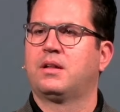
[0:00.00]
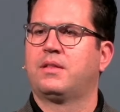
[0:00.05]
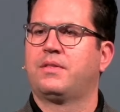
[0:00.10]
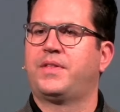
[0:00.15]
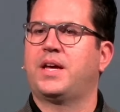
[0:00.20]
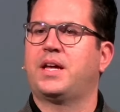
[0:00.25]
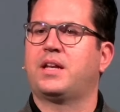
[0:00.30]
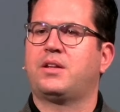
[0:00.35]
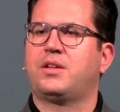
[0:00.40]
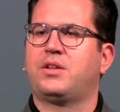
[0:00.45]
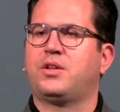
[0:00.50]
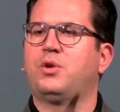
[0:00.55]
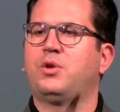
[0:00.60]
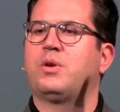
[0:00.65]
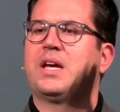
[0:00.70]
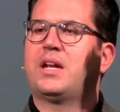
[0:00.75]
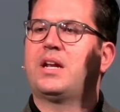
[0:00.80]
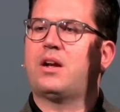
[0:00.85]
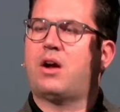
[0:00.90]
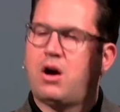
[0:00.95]

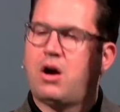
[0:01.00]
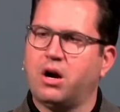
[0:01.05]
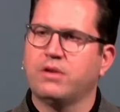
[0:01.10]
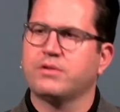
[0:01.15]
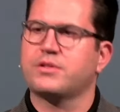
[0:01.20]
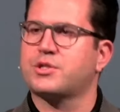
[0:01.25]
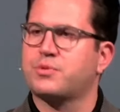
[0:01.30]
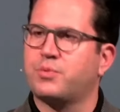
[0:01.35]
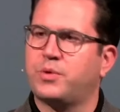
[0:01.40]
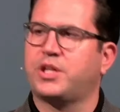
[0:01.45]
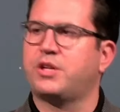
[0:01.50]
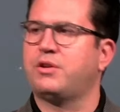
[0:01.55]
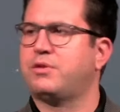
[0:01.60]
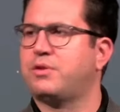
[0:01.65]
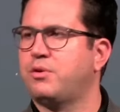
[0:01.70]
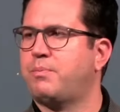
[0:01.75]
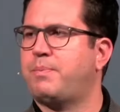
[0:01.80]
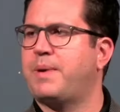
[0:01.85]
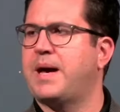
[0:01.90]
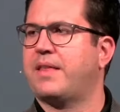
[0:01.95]
It hurts when you
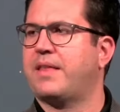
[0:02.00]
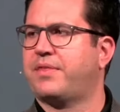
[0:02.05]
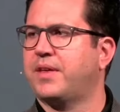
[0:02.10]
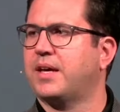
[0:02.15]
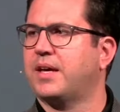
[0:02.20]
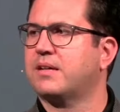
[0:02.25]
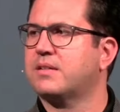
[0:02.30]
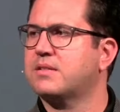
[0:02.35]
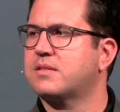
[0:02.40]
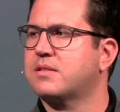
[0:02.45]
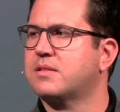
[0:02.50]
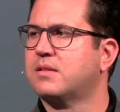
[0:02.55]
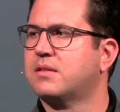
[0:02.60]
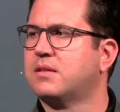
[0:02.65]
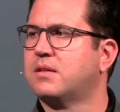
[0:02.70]
do bad things.